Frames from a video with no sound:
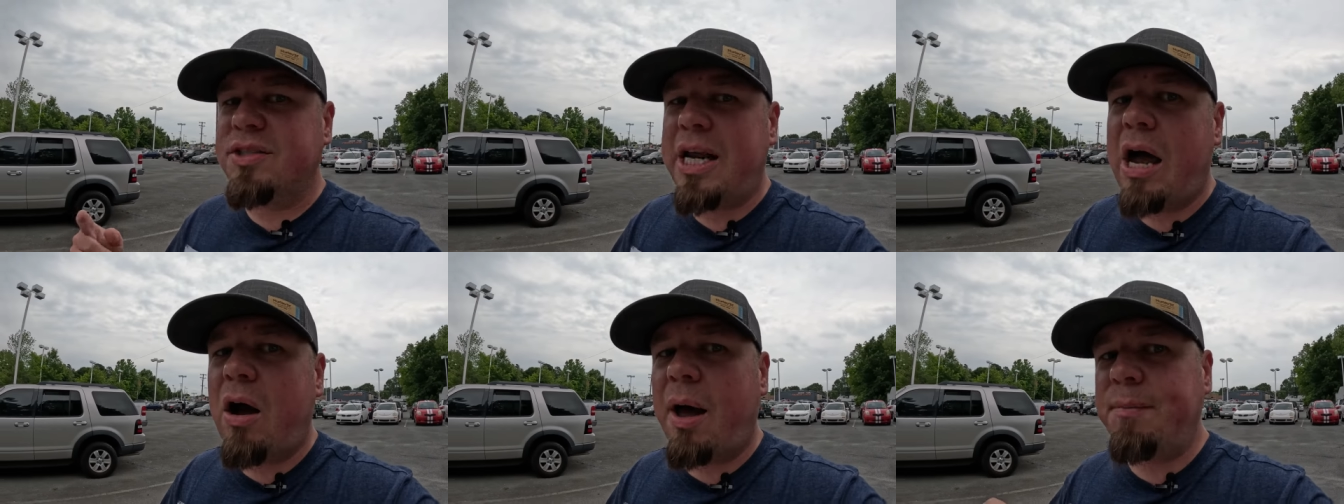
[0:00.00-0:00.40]

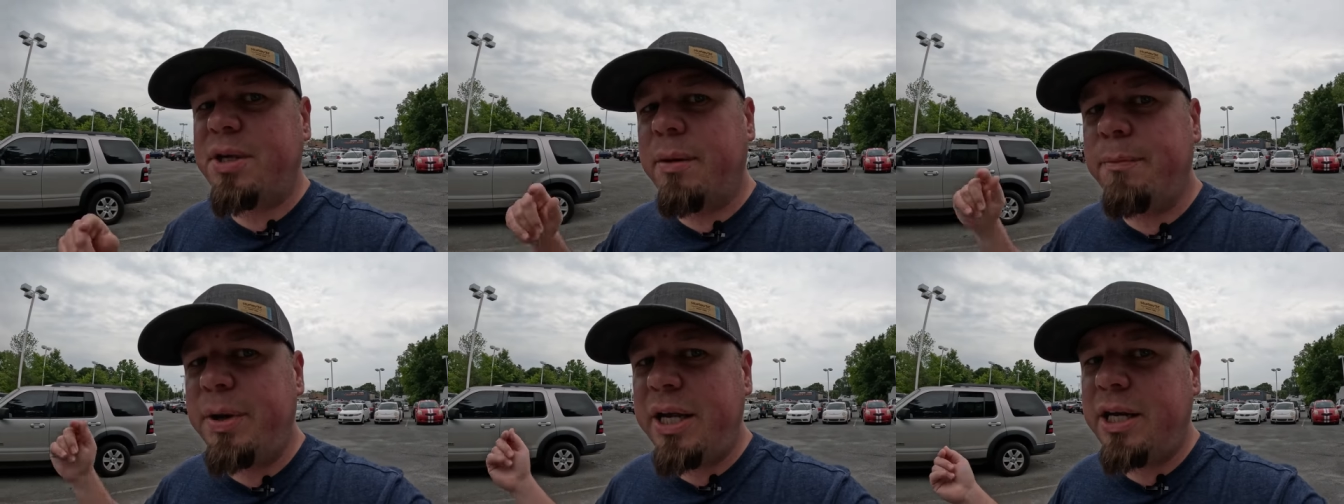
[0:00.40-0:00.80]
now I'm
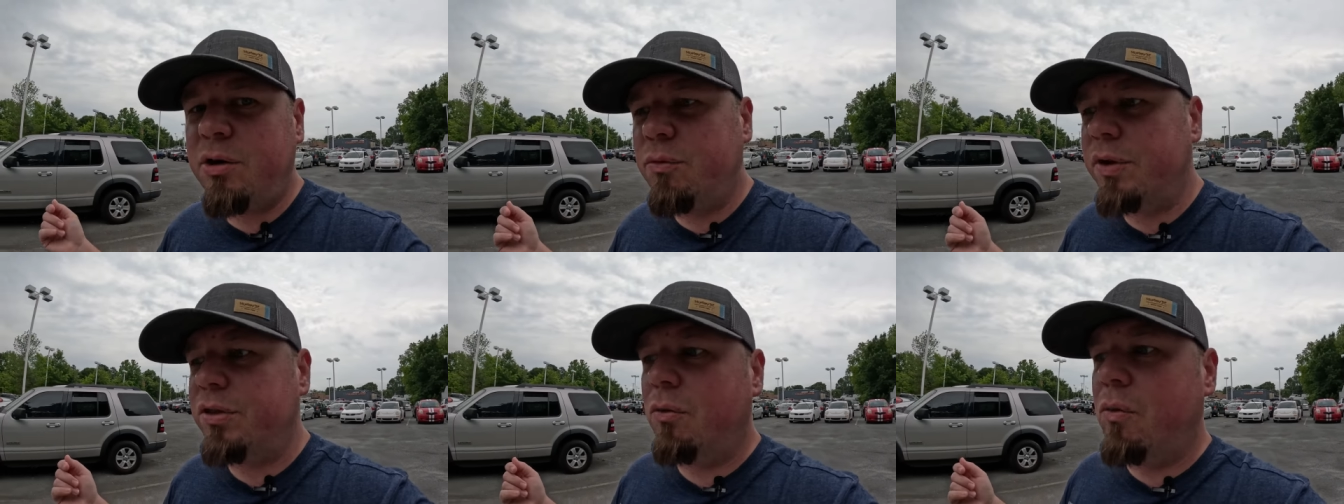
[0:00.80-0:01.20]

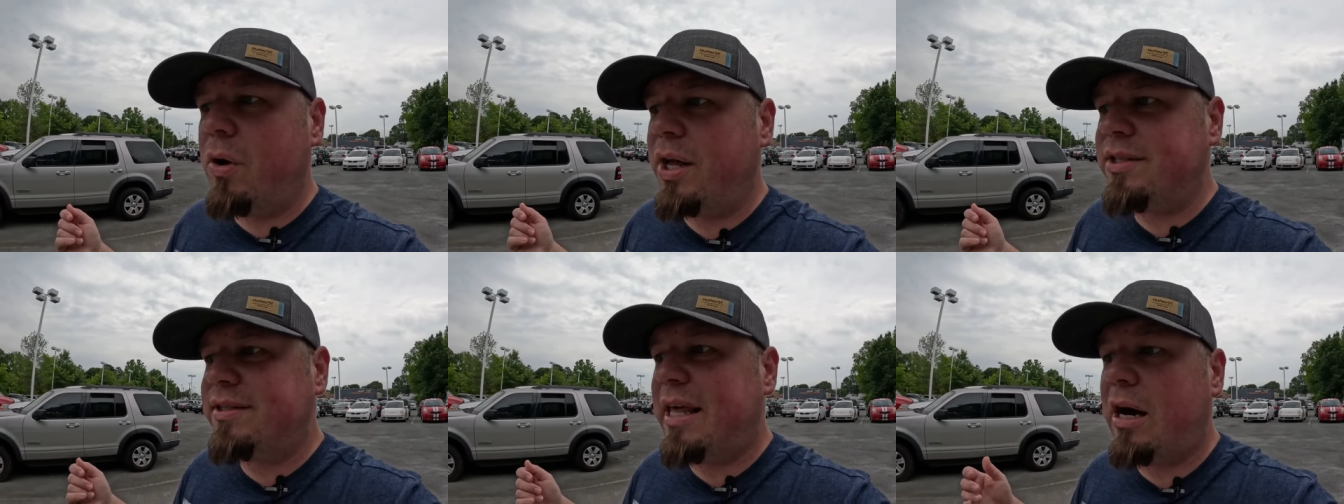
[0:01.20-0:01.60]
competing with the
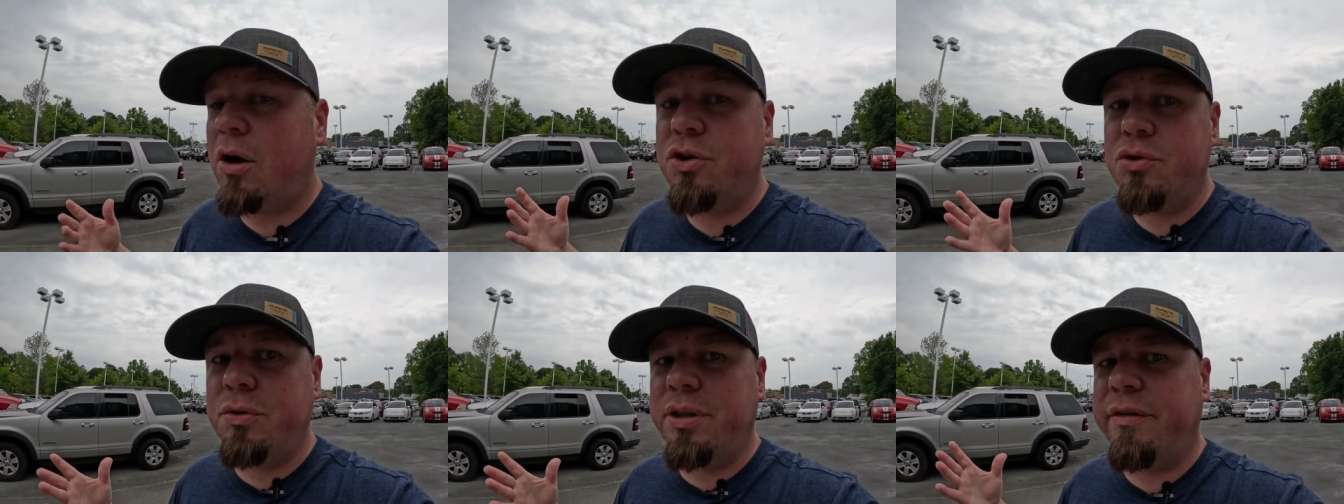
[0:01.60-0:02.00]
ones that
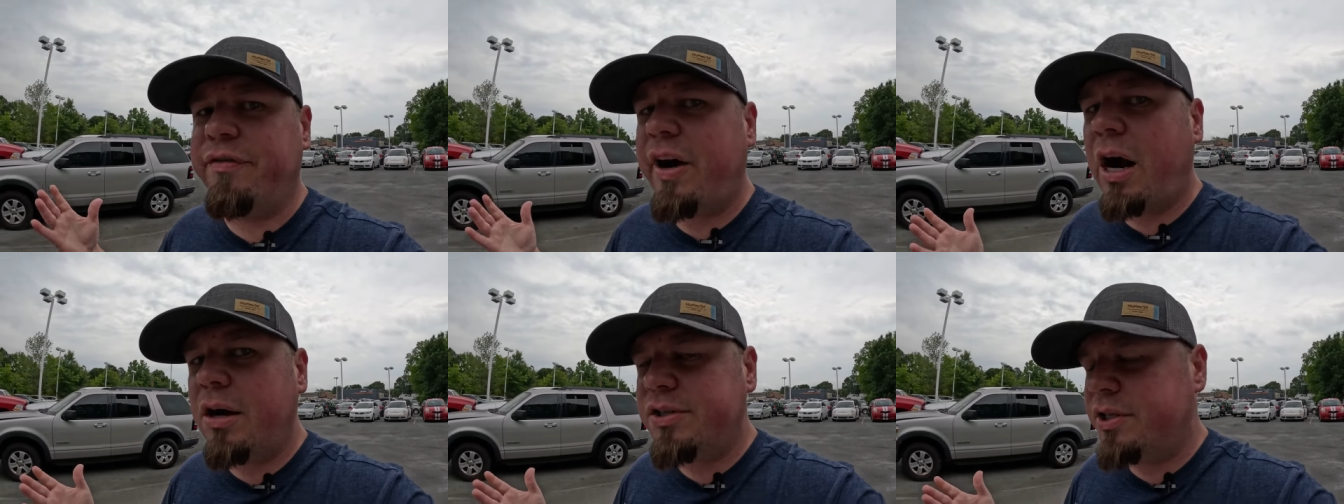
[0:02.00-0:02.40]
are doing the fire